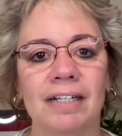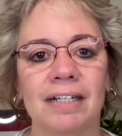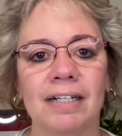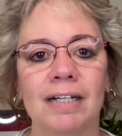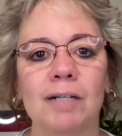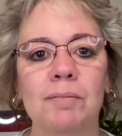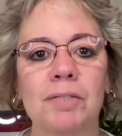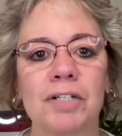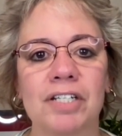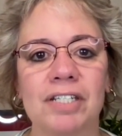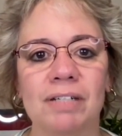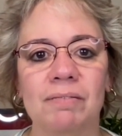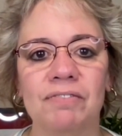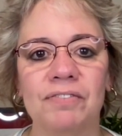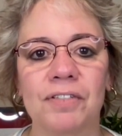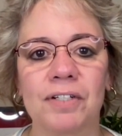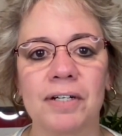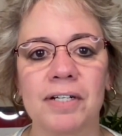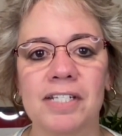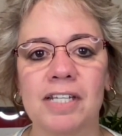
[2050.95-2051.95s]
cumbersome
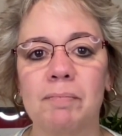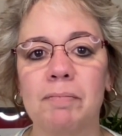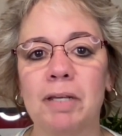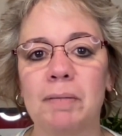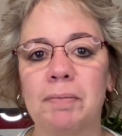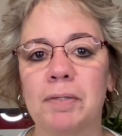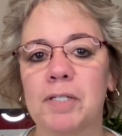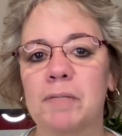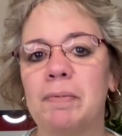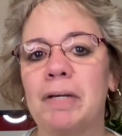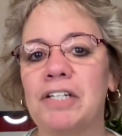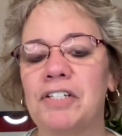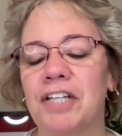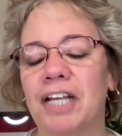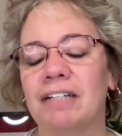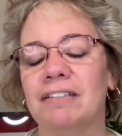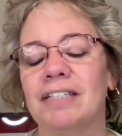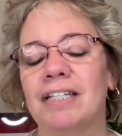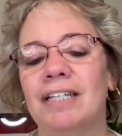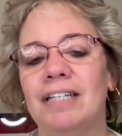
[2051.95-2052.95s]
for some people, especially
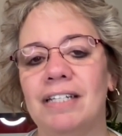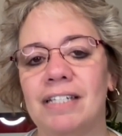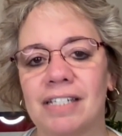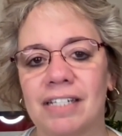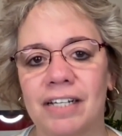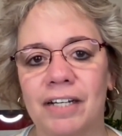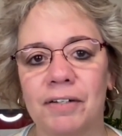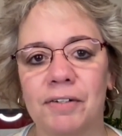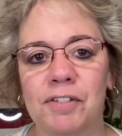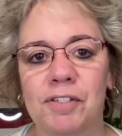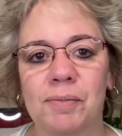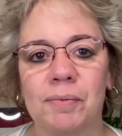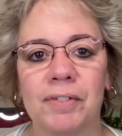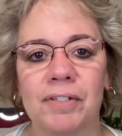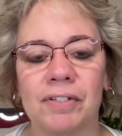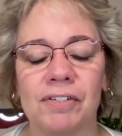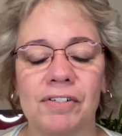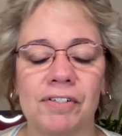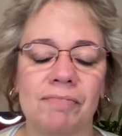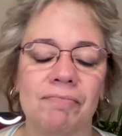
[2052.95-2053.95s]
out on the East Coast,
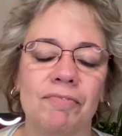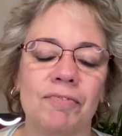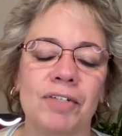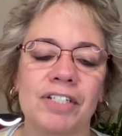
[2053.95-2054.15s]
which